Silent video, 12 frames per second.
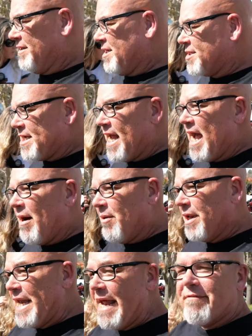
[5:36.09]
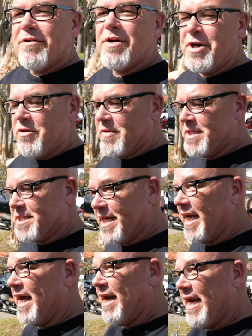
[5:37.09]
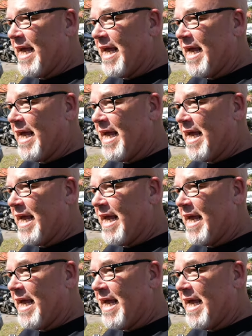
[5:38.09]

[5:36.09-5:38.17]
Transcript: to say, I will never do this again.